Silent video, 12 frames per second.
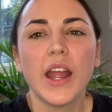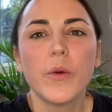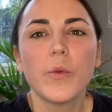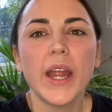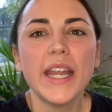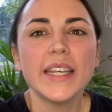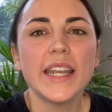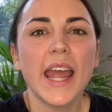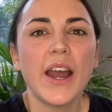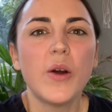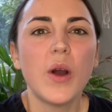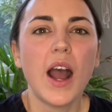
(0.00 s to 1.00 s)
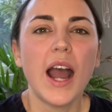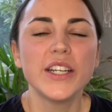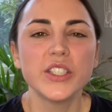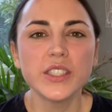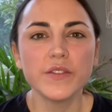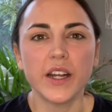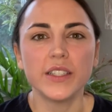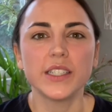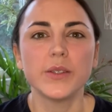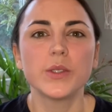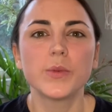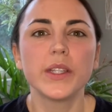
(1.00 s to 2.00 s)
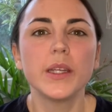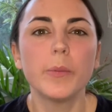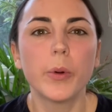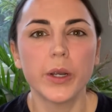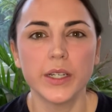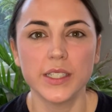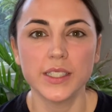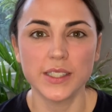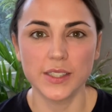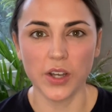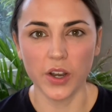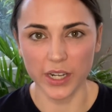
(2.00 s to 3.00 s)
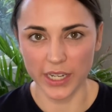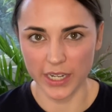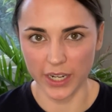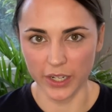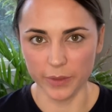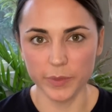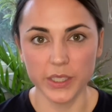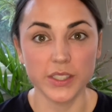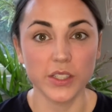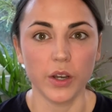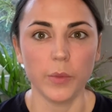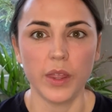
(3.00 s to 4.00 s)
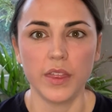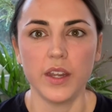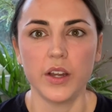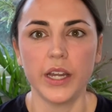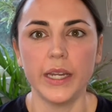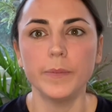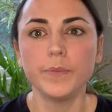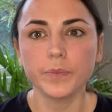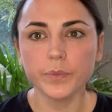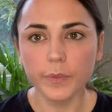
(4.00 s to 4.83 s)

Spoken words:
right now, I just felt it was really important to start here, to start with theory